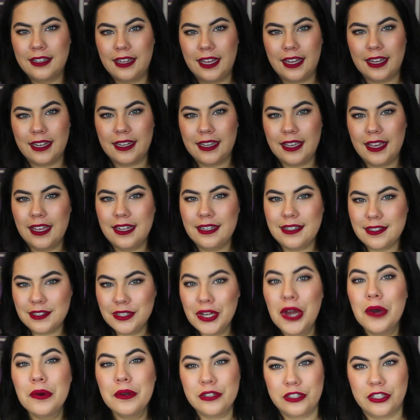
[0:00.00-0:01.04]
Like, it's
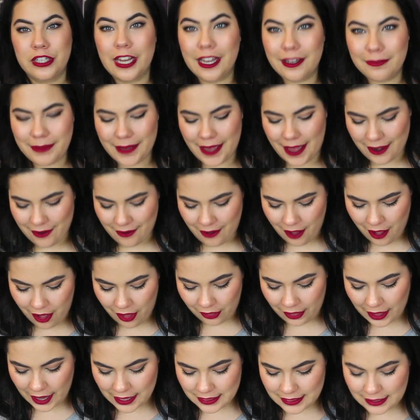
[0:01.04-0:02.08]
no shape at
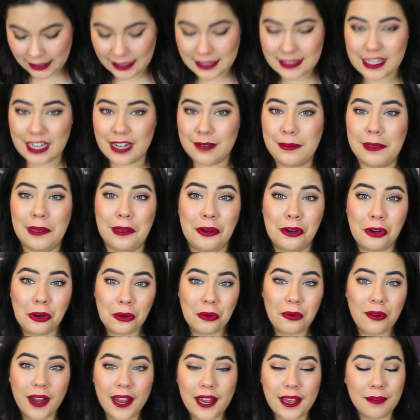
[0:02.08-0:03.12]
all. I think it's going to be a
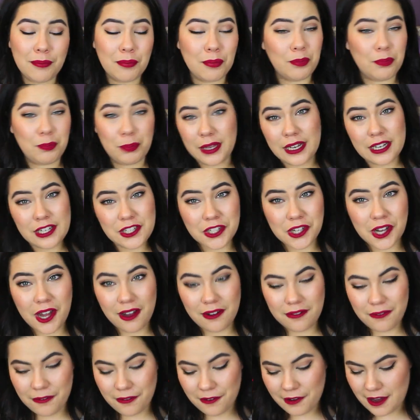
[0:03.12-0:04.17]
great beach
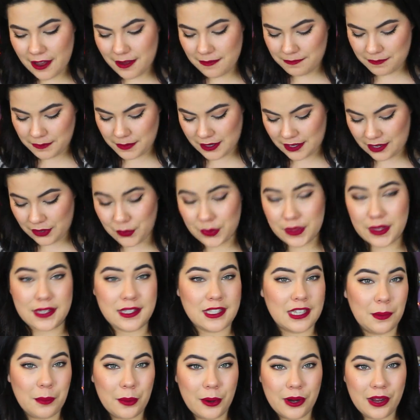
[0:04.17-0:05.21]
cover-up, you know, when the
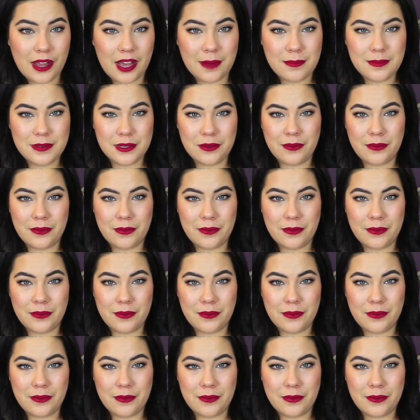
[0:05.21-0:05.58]
summer comes